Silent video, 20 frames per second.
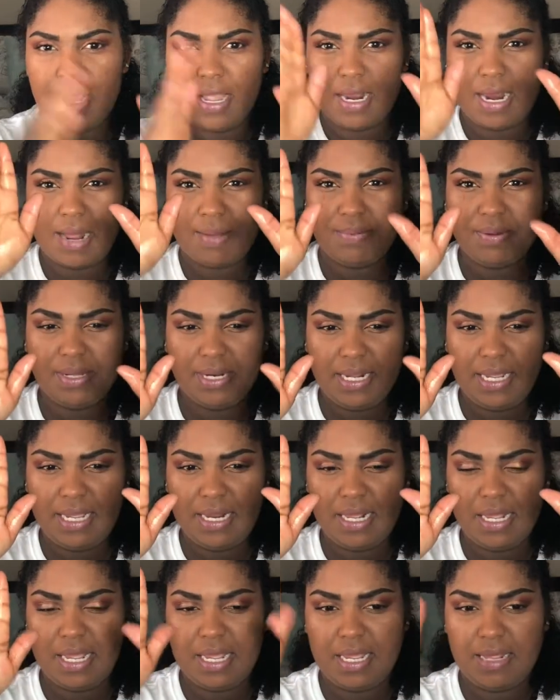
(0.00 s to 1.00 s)
and I put
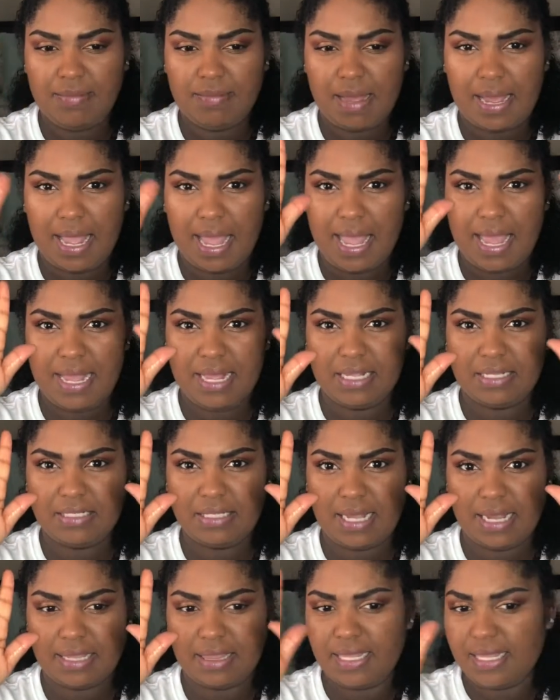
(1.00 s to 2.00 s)
it in my
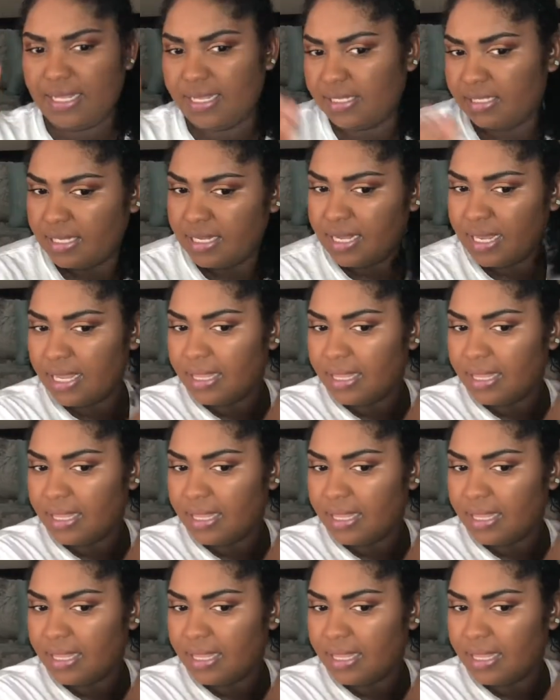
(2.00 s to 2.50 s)
hands like this,